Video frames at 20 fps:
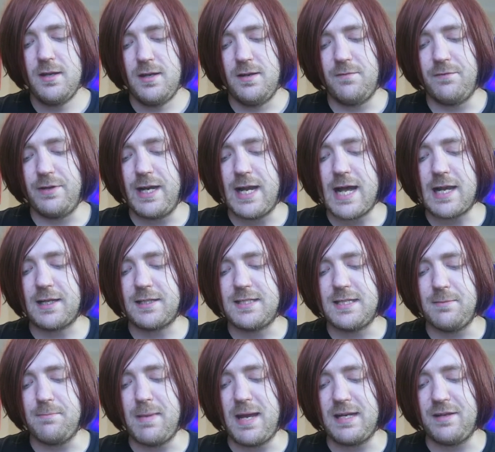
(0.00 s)
In
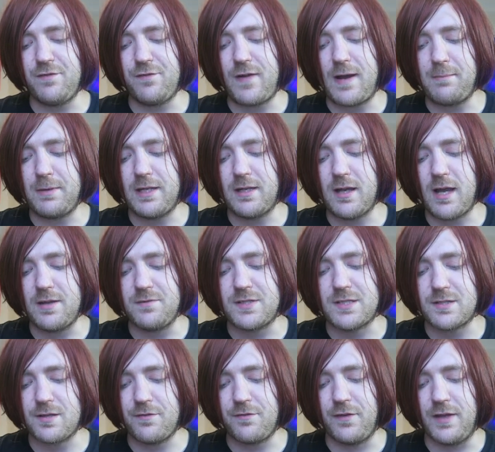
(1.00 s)
reality, many family lives
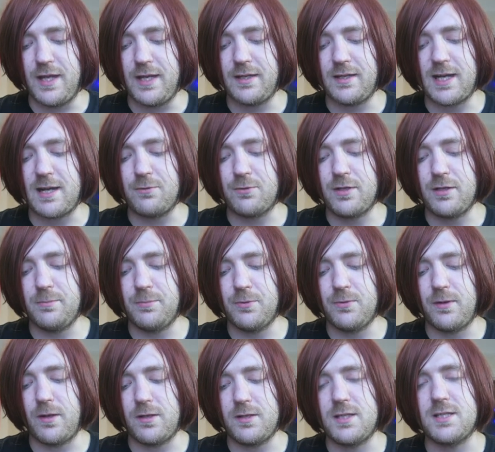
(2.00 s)
suffer
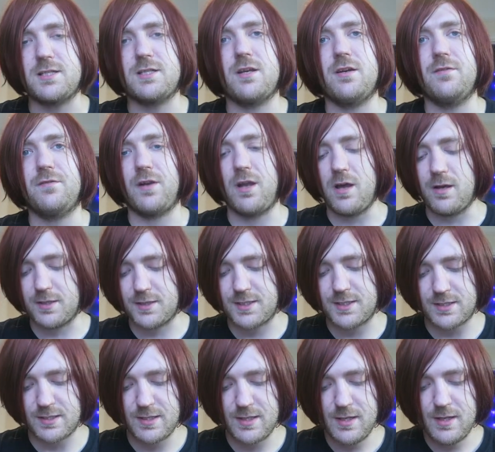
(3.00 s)
incalculable undeserved
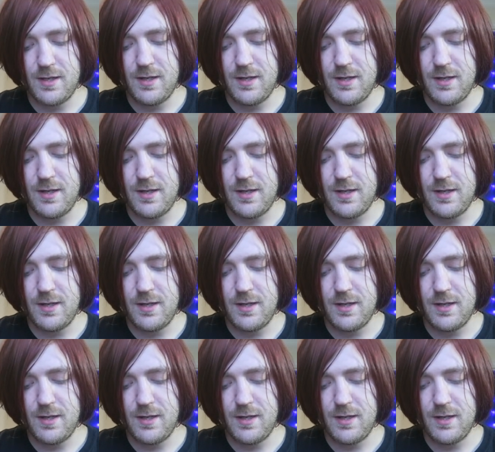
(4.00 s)
loss.